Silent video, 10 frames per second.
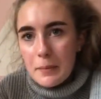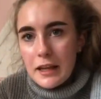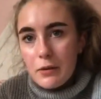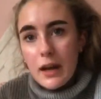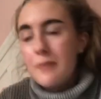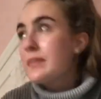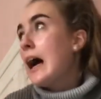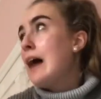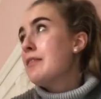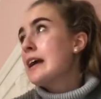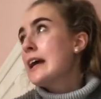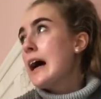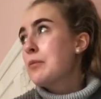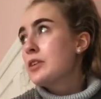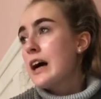But anyway, I think
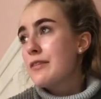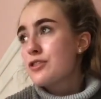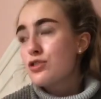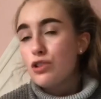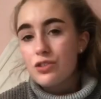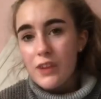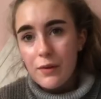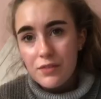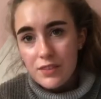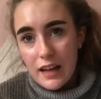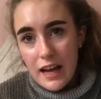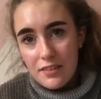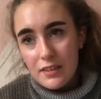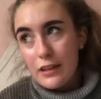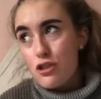I'm gonna have to go
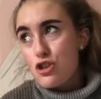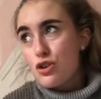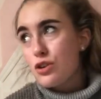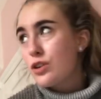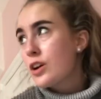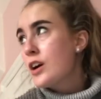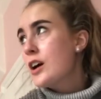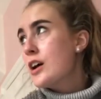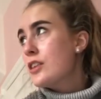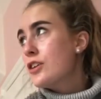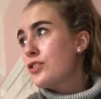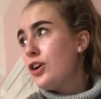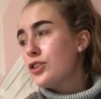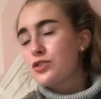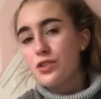downstairs and like chuck the
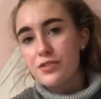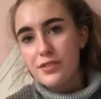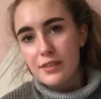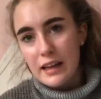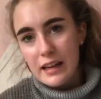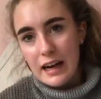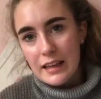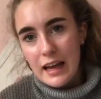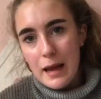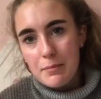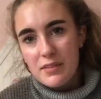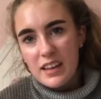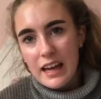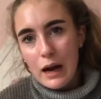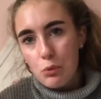all the dust and like kind of
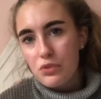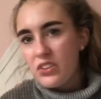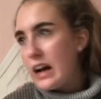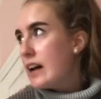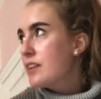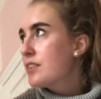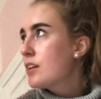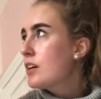empty it outside.